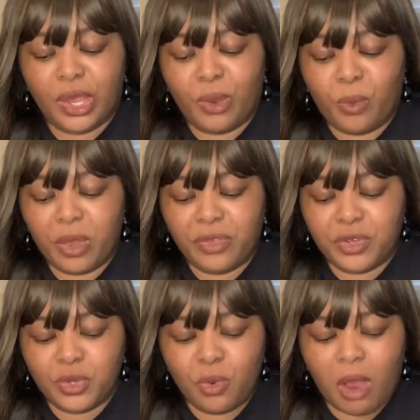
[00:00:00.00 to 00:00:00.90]
With
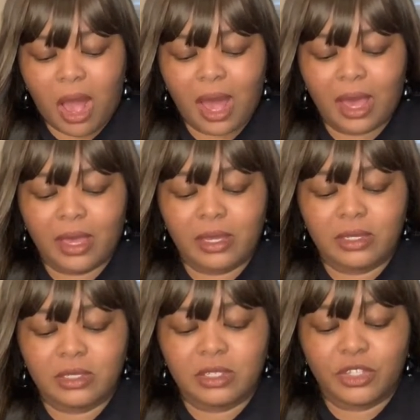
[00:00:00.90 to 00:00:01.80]
new
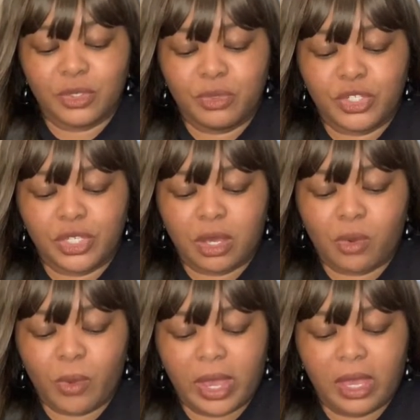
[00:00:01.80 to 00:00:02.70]
eyes you shall
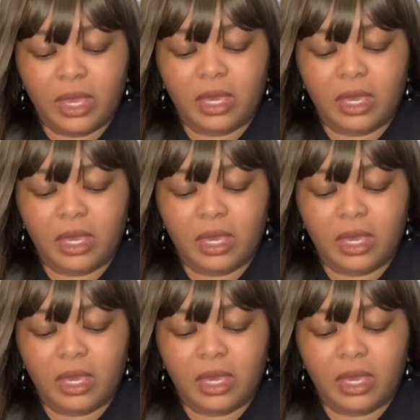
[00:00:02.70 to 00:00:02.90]
wake.